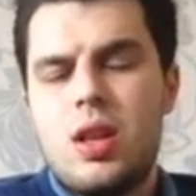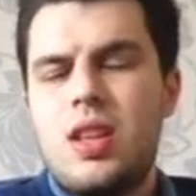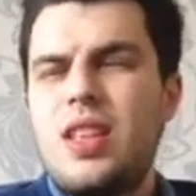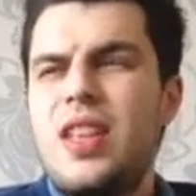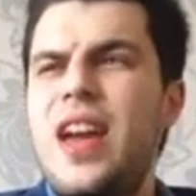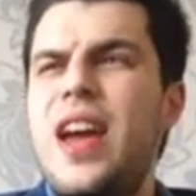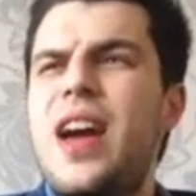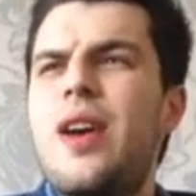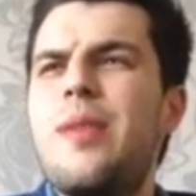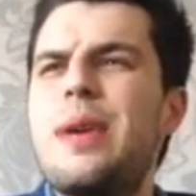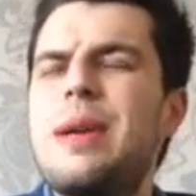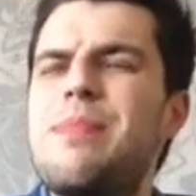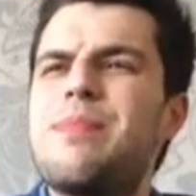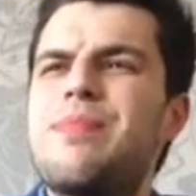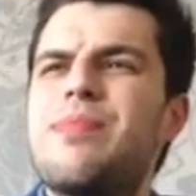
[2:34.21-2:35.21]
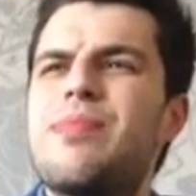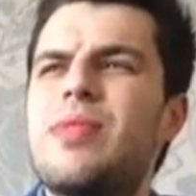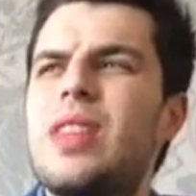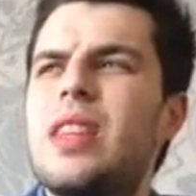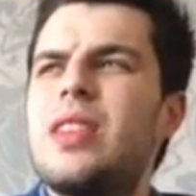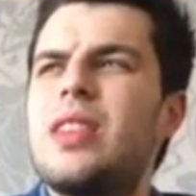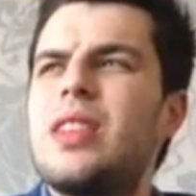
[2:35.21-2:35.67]
Yeah, I mean,
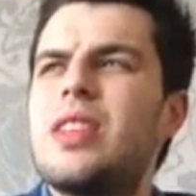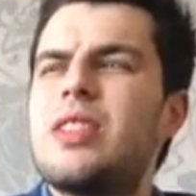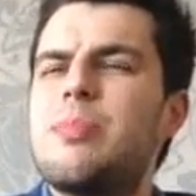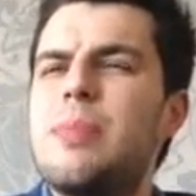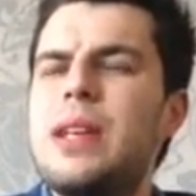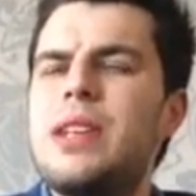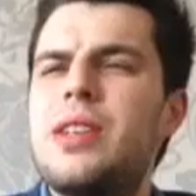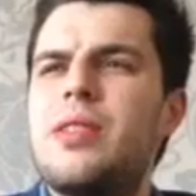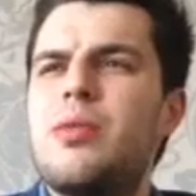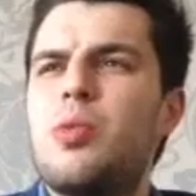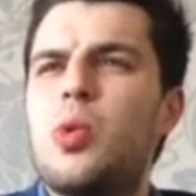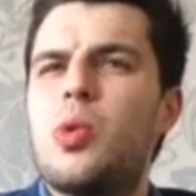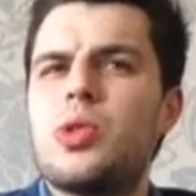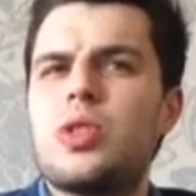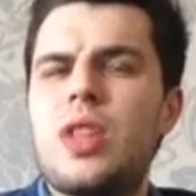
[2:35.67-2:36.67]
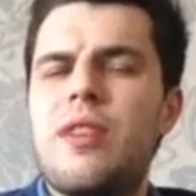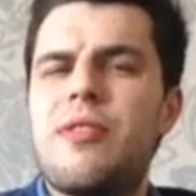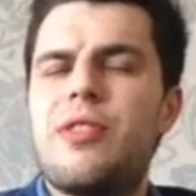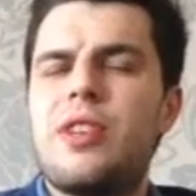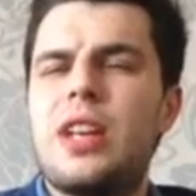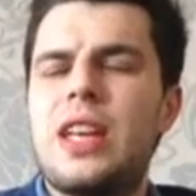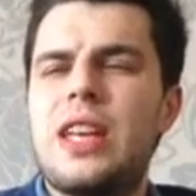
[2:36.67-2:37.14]
there's been wars
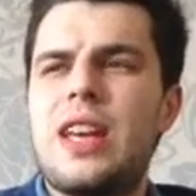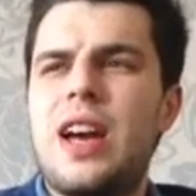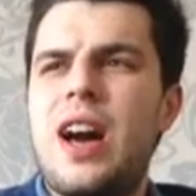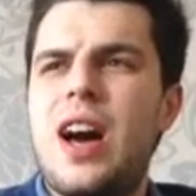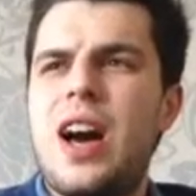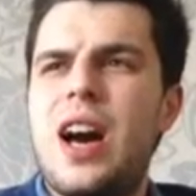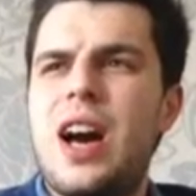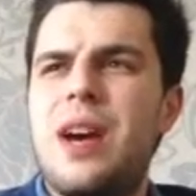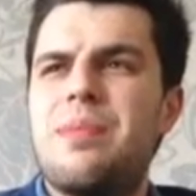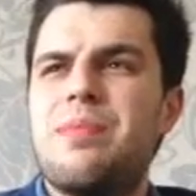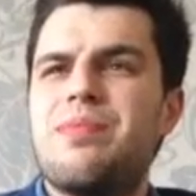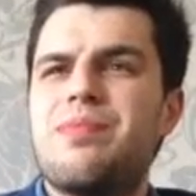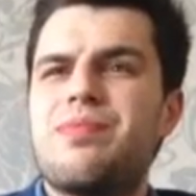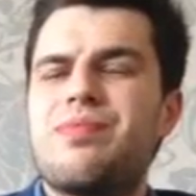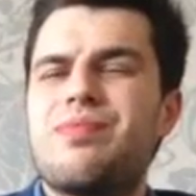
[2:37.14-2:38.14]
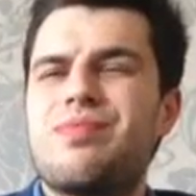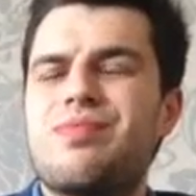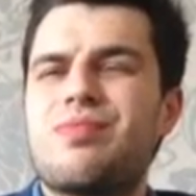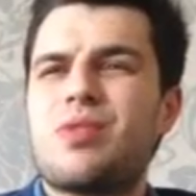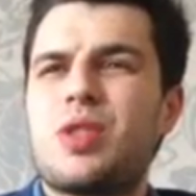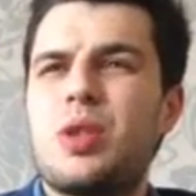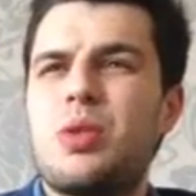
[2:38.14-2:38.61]
definitely.
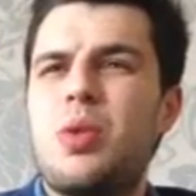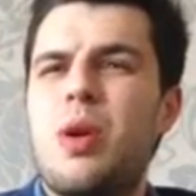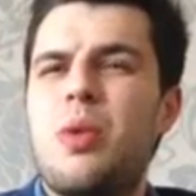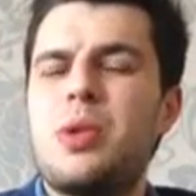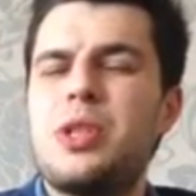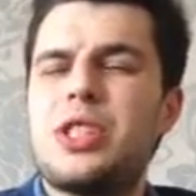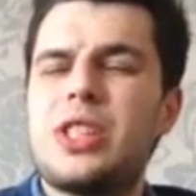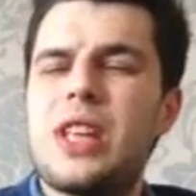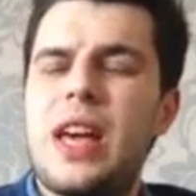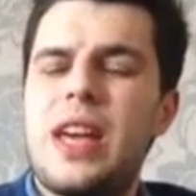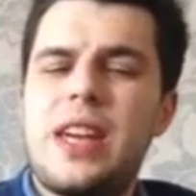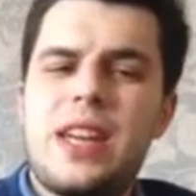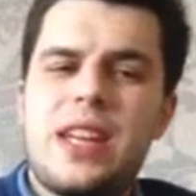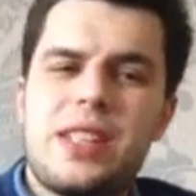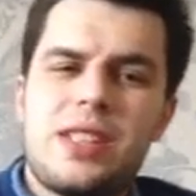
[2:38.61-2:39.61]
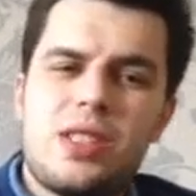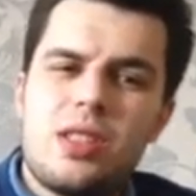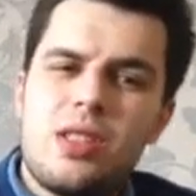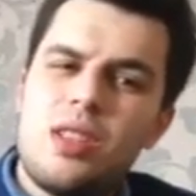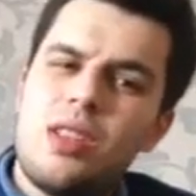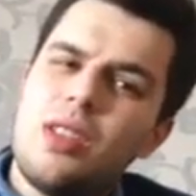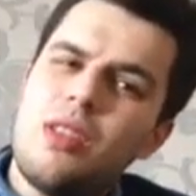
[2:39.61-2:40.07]
What I would say
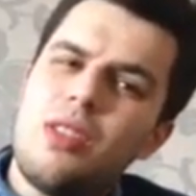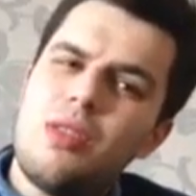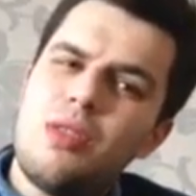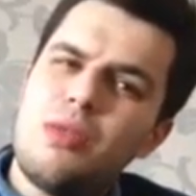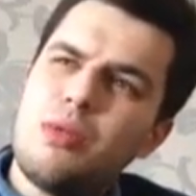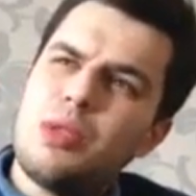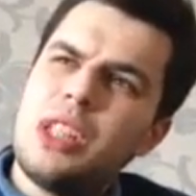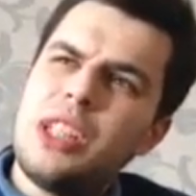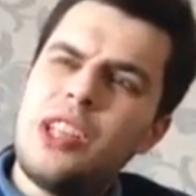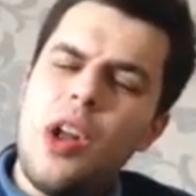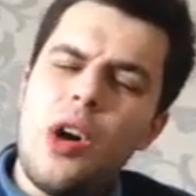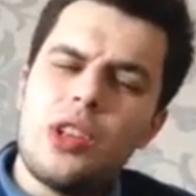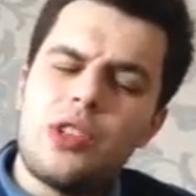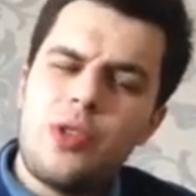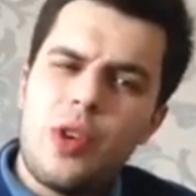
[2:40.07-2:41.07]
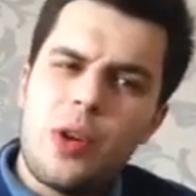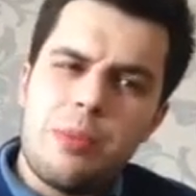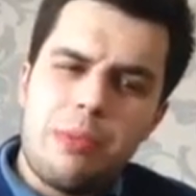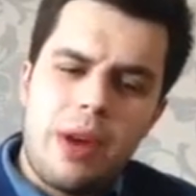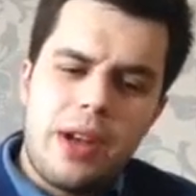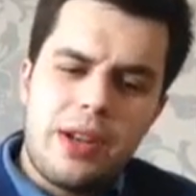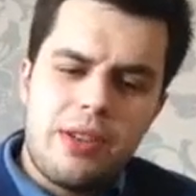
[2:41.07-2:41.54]
is, was his last
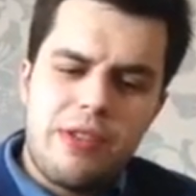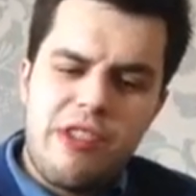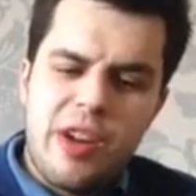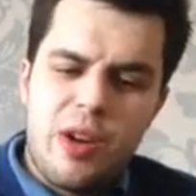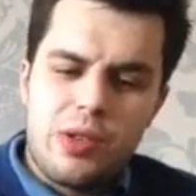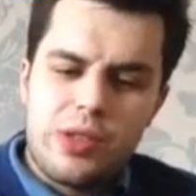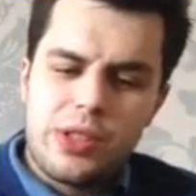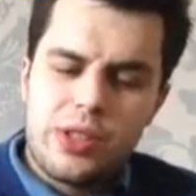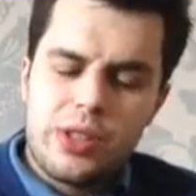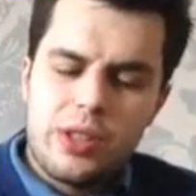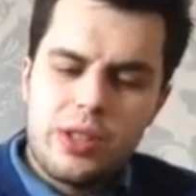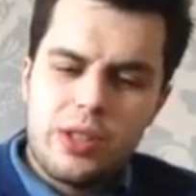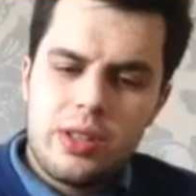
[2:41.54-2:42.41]
fight Brandon Rios?